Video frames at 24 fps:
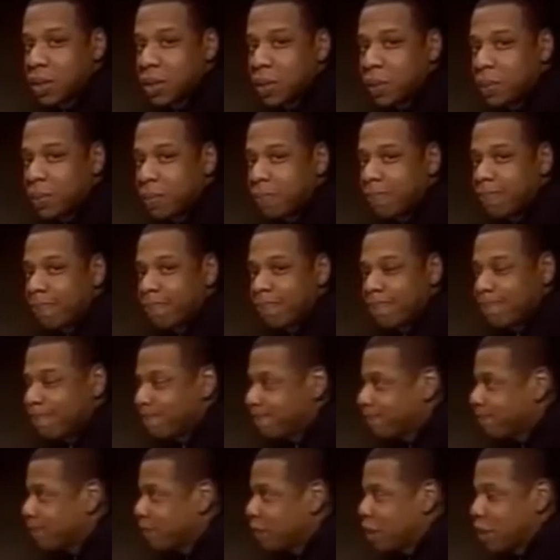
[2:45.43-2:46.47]

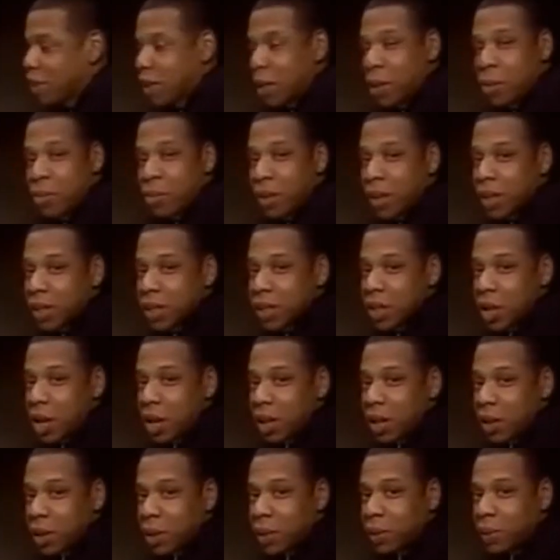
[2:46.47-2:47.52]
It's
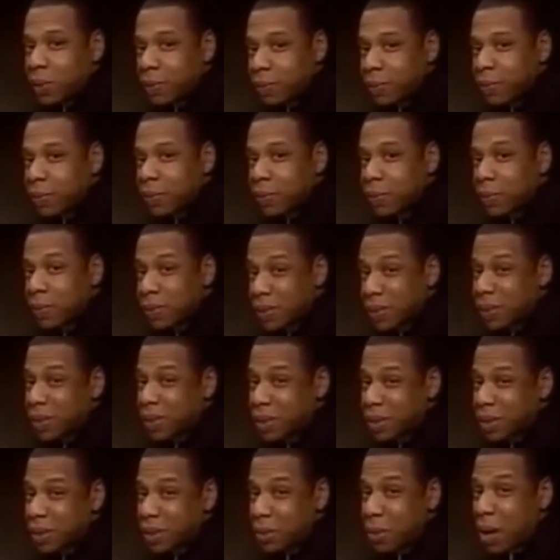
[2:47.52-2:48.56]
not though.
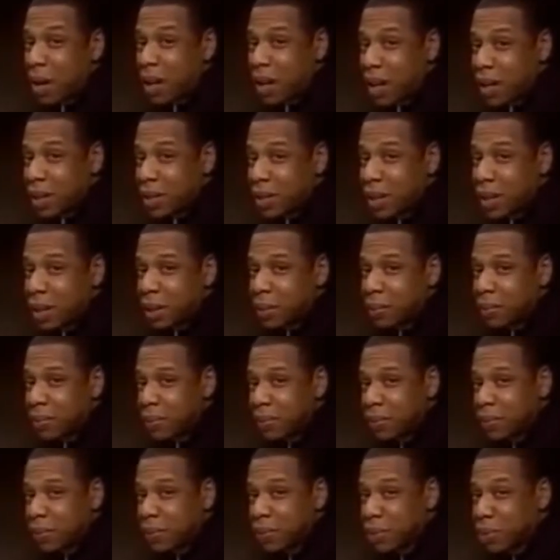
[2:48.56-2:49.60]
Somebody gotta tell him.
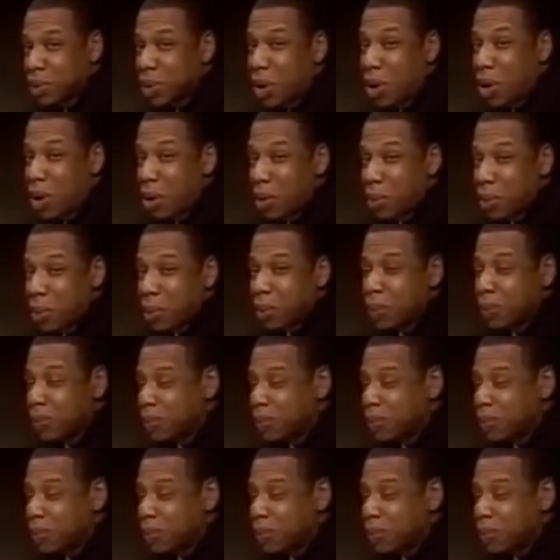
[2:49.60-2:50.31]
It's horrible.